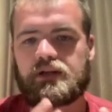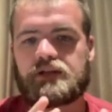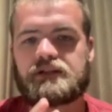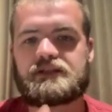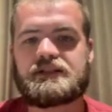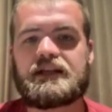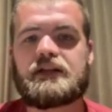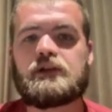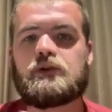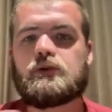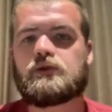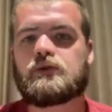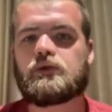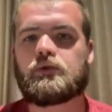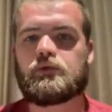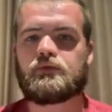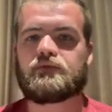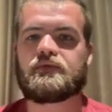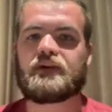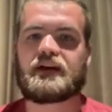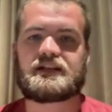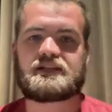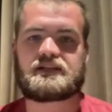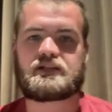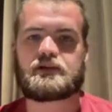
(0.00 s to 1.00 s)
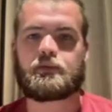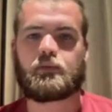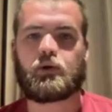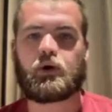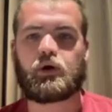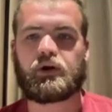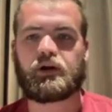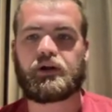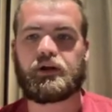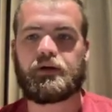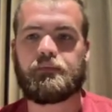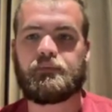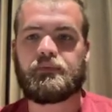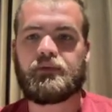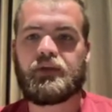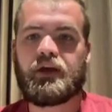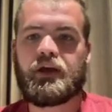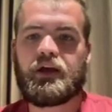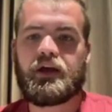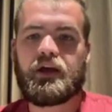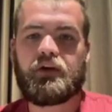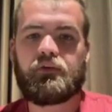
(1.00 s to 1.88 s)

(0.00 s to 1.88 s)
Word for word: continue to invest in the market.